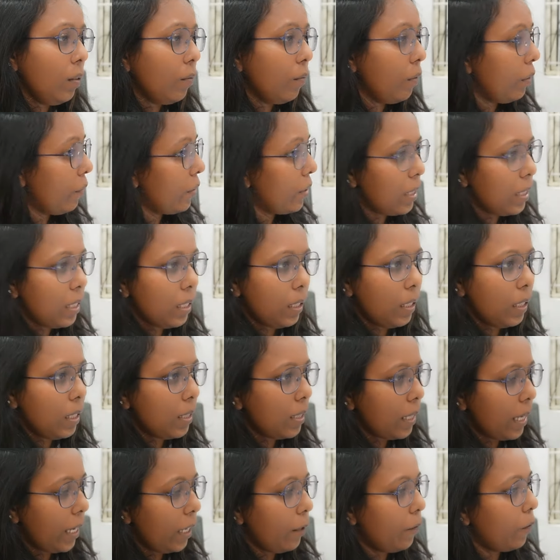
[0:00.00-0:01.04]
we visit the
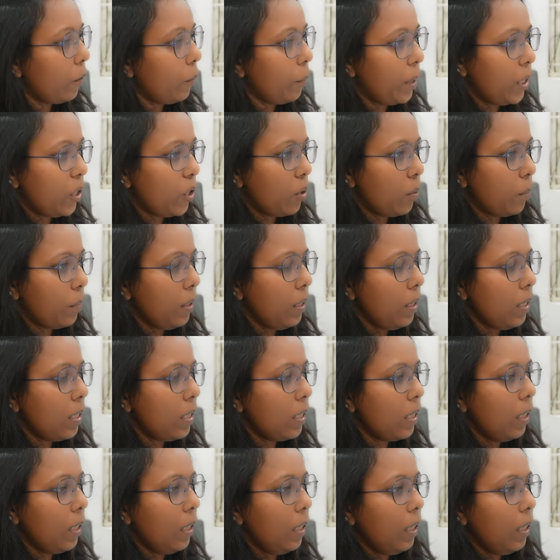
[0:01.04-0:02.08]
site for measurements.